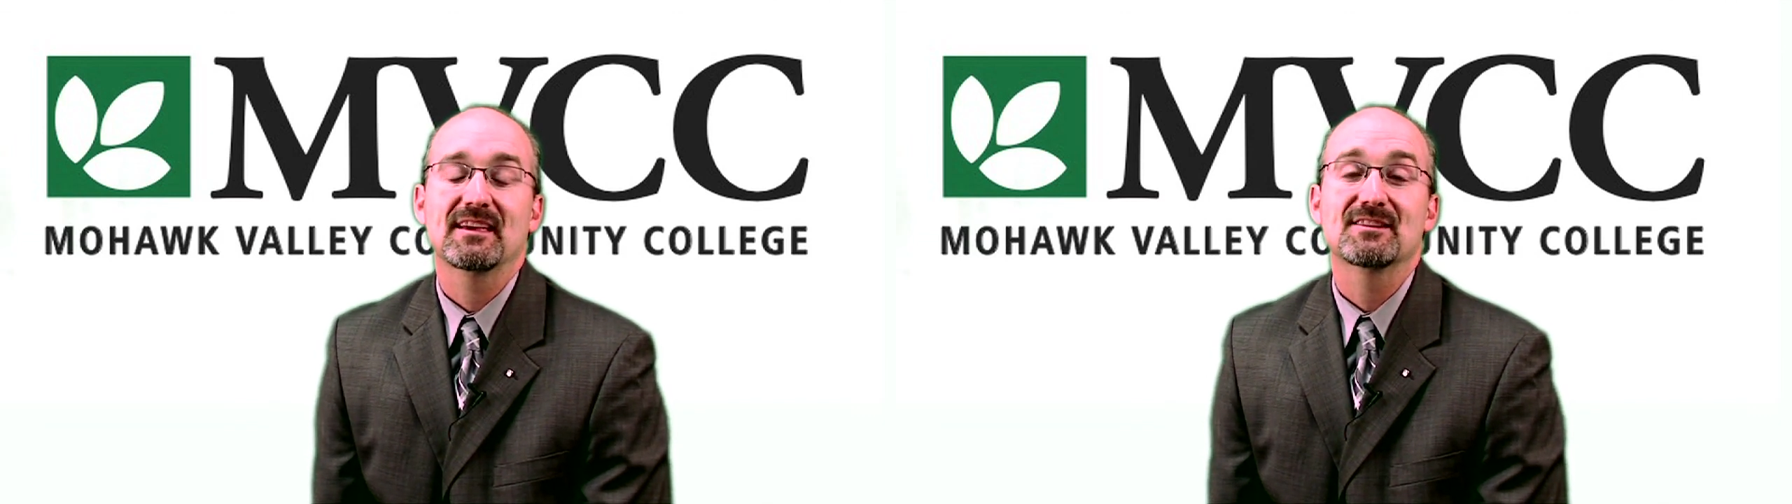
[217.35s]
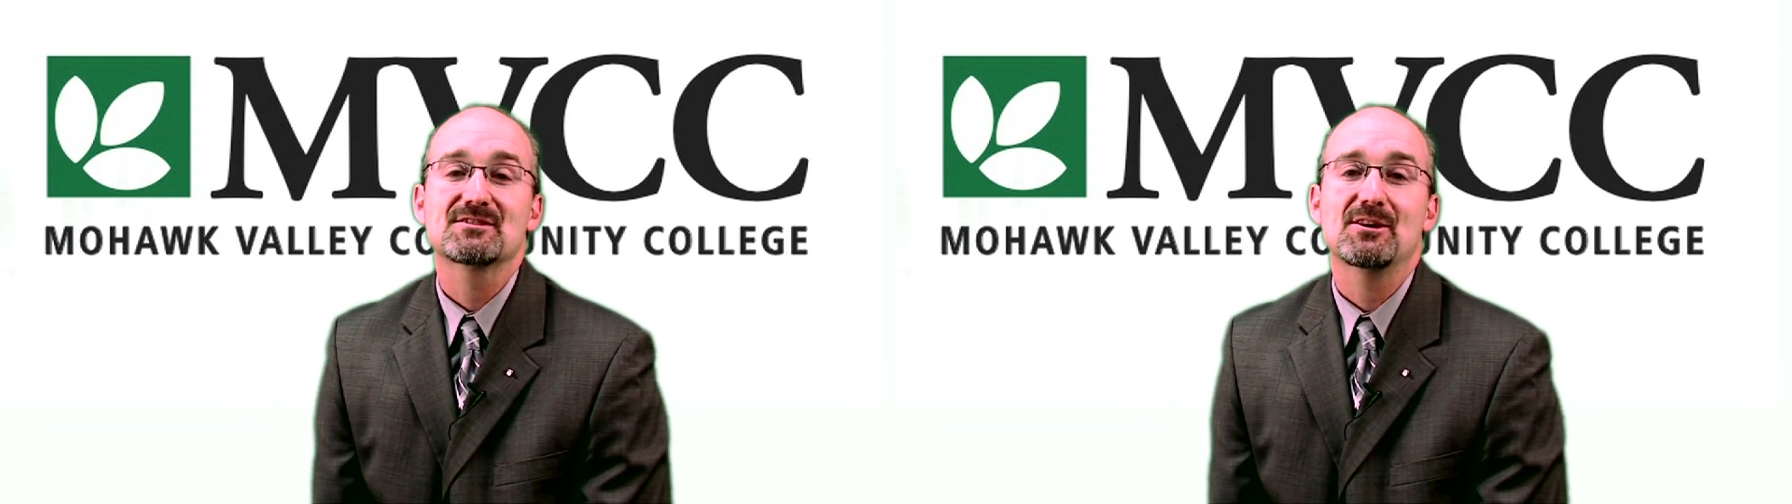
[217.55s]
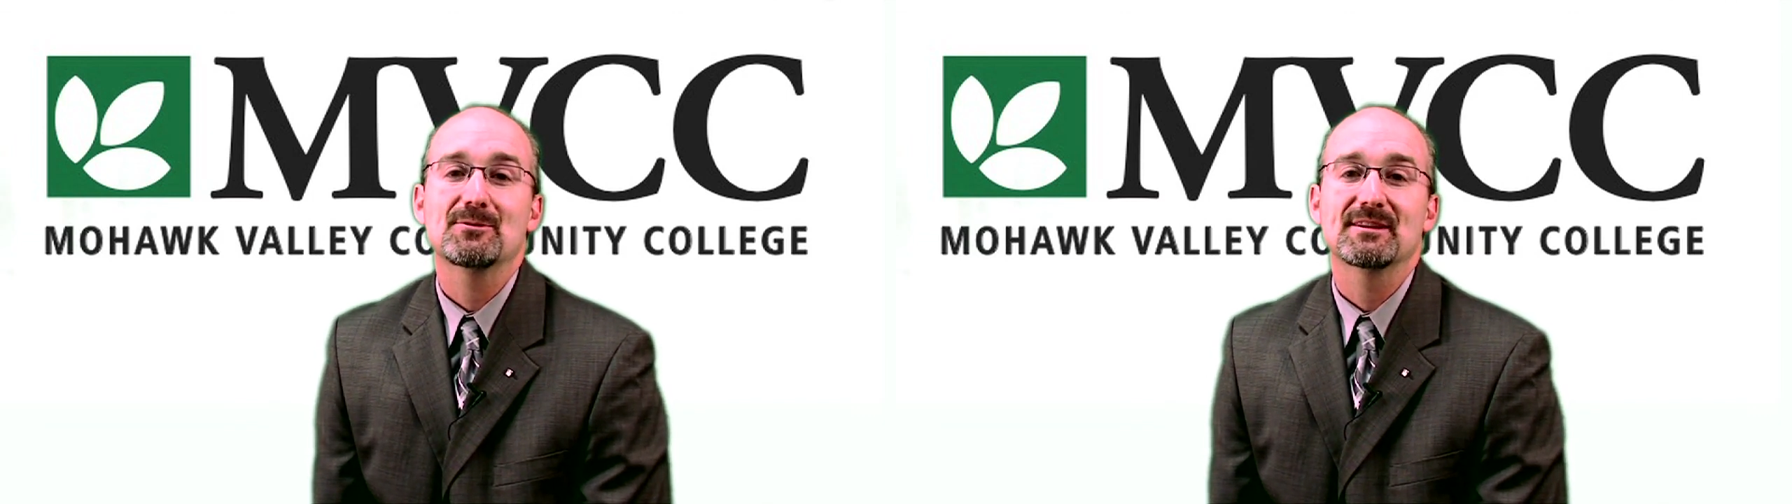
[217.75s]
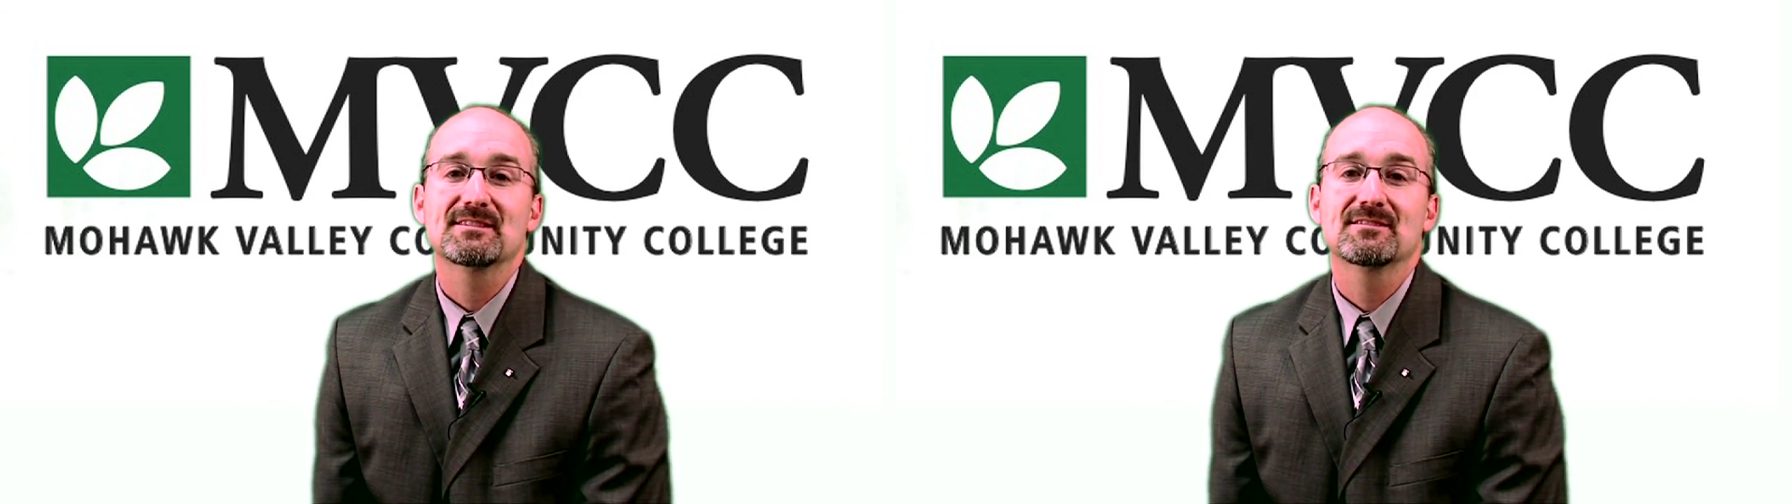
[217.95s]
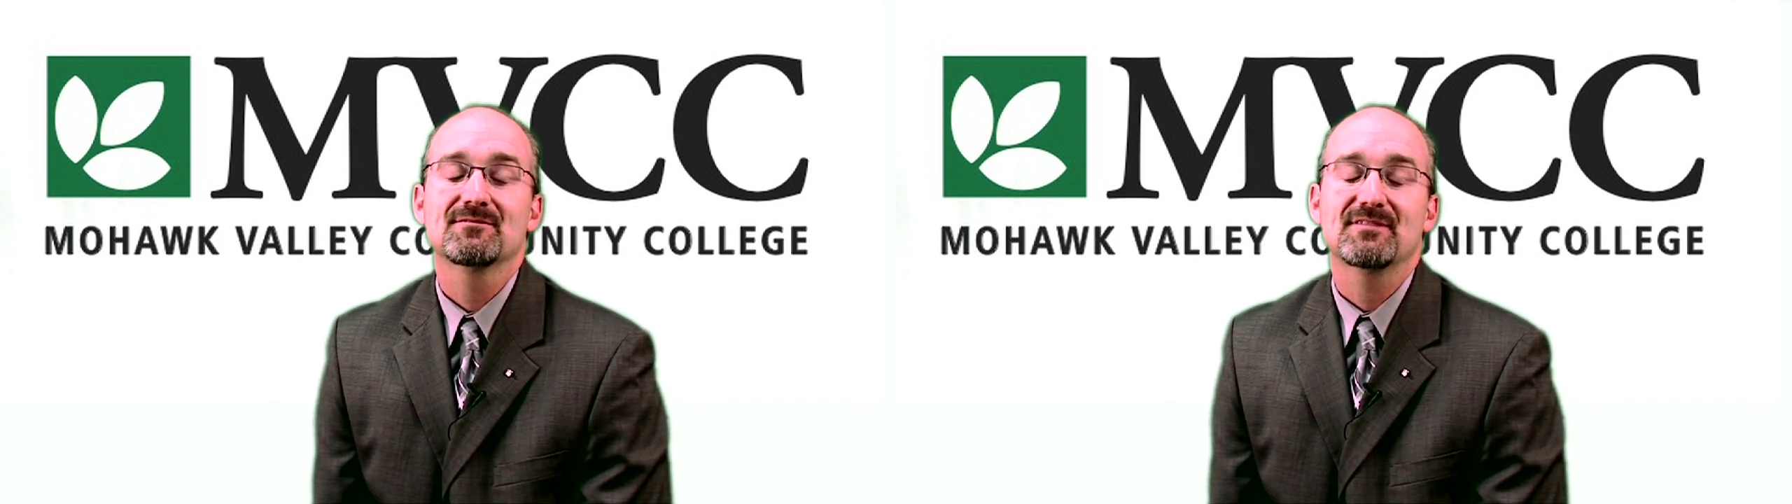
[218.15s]
And as
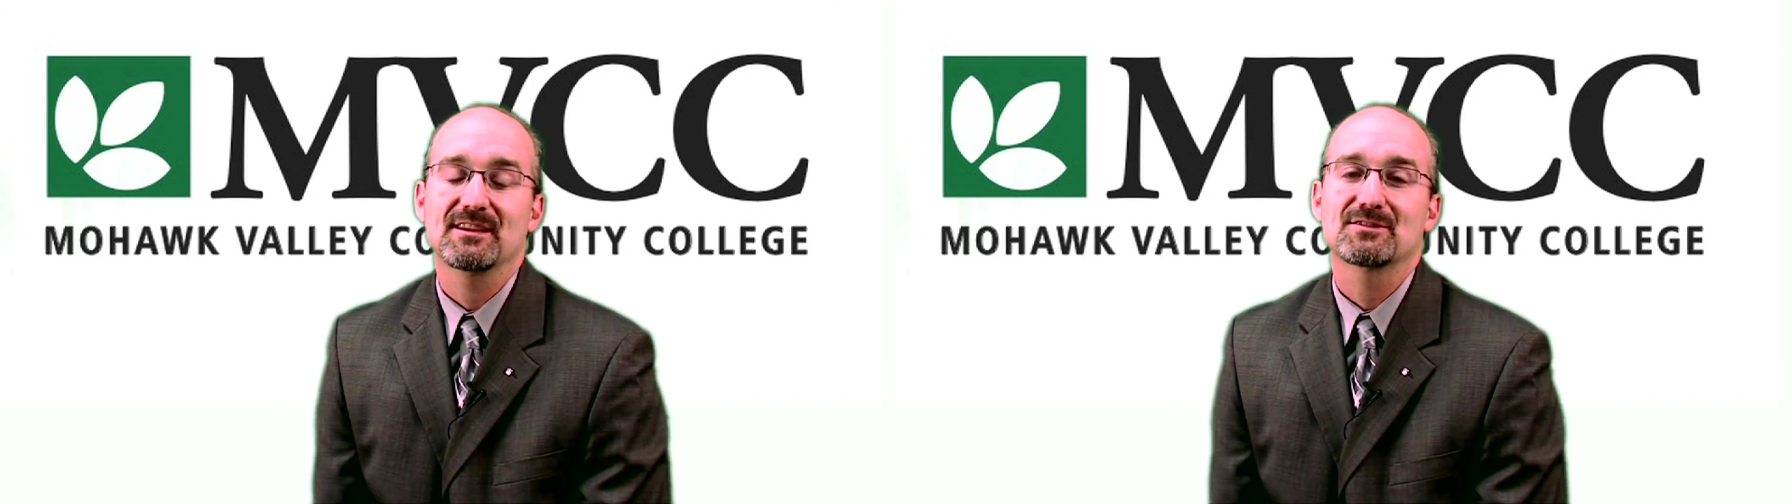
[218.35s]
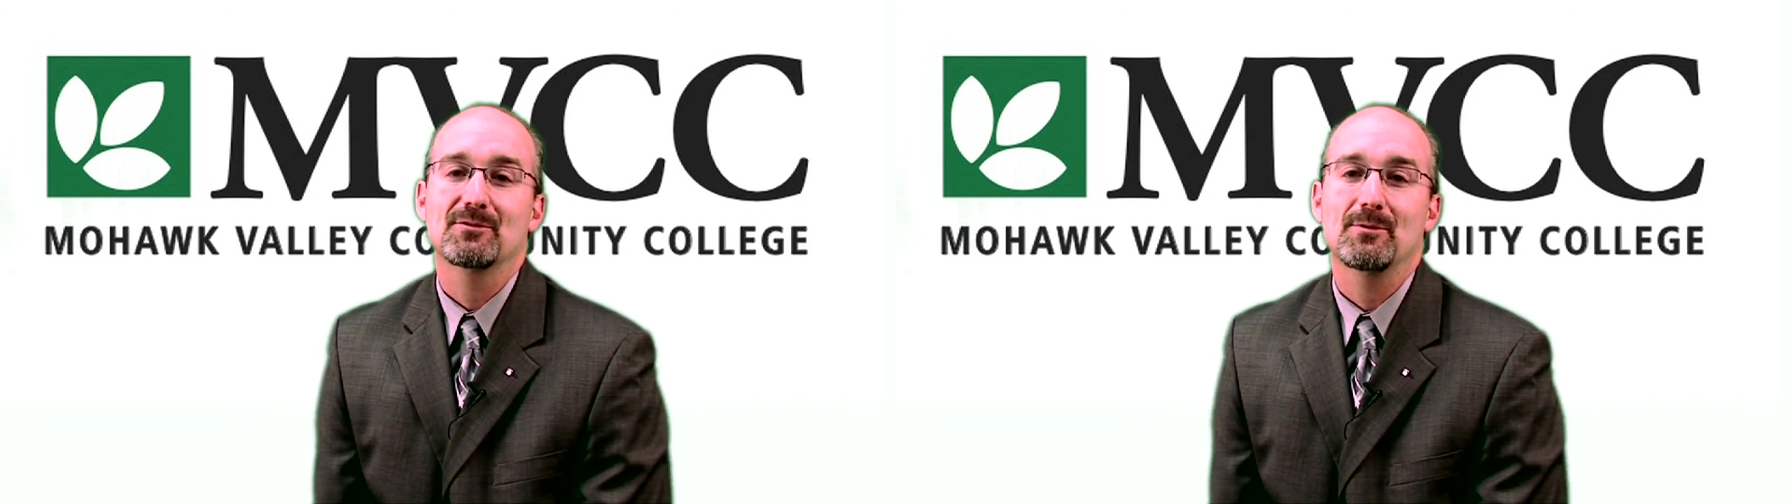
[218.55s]
always, thanks for